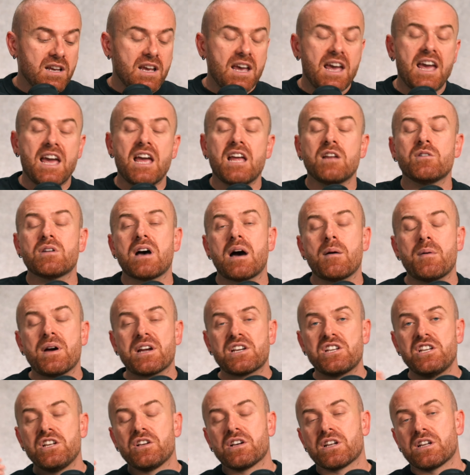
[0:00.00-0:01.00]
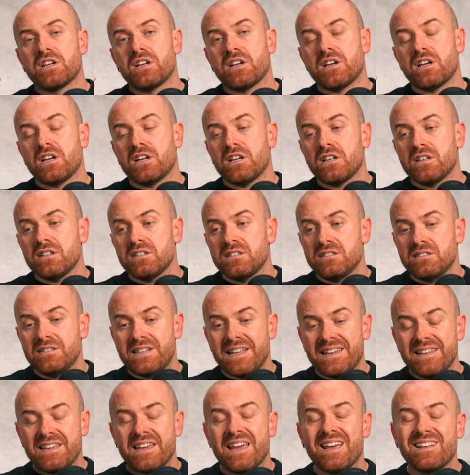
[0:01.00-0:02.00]
And I'm actually going to
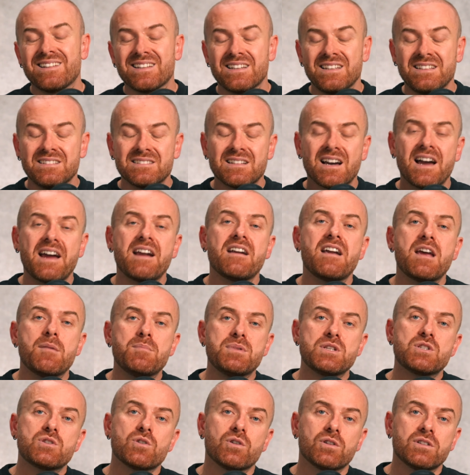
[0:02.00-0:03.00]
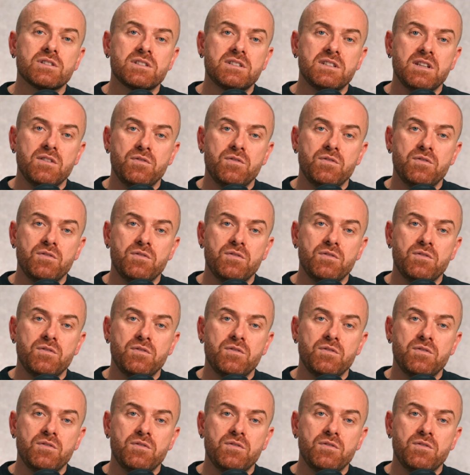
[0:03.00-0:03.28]
dedicate an entire episode,